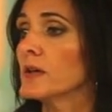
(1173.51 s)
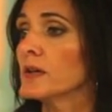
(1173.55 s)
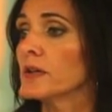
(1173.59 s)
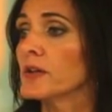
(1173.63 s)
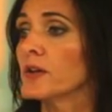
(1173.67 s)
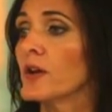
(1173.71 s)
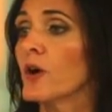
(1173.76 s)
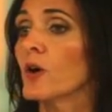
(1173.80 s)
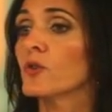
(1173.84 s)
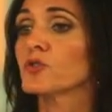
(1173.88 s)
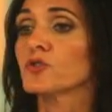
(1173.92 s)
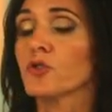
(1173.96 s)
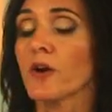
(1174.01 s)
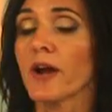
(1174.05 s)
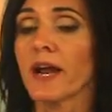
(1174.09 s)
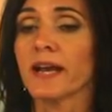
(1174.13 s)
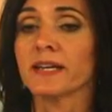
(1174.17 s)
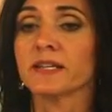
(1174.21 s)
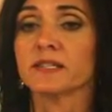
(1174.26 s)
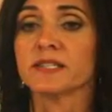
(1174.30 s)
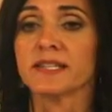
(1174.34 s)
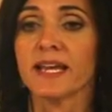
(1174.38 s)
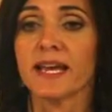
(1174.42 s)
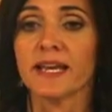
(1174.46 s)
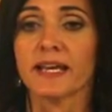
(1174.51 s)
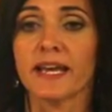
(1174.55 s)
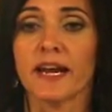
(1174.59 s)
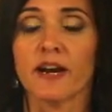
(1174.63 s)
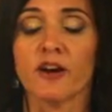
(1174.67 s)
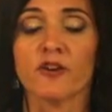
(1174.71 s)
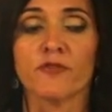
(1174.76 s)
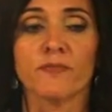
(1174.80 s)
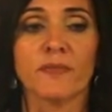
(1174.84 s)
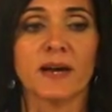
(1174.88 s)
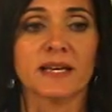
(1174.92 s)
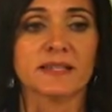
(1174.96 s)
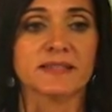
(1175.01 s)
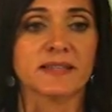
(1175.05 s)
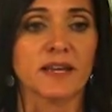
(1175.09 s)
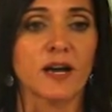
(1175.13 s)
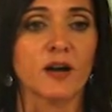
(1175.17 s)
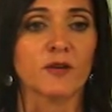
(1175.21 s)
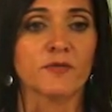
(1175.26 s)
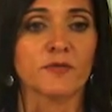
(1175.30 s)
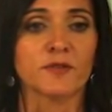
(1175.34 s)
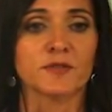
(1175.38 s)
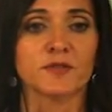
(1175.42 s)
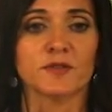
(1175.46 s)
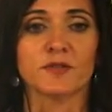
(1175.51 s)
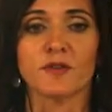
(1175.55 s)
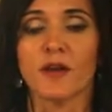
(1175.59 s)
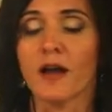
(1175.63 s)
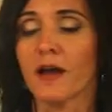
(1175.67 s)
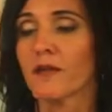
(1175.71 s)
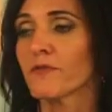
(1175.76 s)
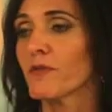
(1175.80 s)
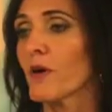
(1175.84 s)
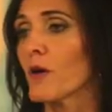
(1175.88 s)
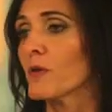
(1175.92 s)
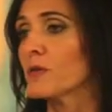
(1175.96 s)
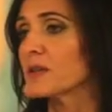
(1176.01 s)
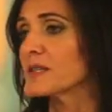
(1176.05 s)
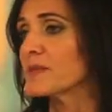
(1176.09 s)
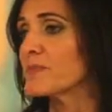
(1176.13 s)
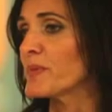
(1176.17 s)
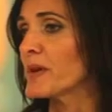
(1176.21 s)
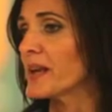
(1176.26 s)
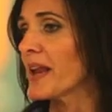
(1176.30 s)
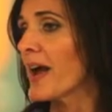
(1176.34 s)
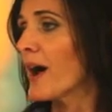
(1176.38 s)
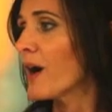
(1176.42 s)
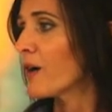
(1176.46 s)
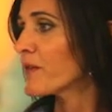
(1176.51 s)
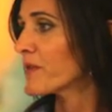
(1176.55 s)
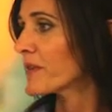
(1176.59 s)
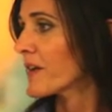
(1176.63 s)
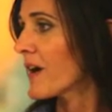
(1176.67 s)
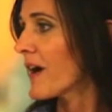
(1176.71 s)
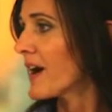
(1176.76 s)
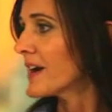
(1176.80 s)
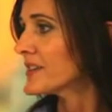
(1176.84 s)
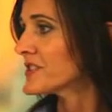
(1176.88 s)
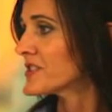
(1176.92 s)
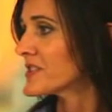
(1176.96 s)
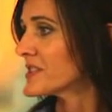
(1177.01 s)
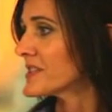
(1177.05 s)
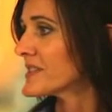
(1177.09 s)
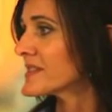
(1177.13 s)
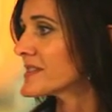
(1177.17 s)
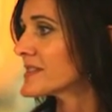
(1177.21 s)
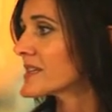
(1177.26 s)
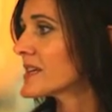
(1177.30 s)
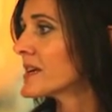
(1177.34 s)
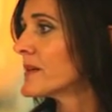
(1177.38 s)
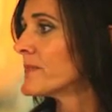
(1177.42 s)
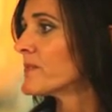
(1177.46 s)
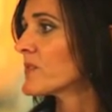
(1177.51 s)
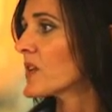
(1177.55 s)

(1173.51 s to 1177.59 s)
you know, trying to take care of myself, and I've always been health conscious,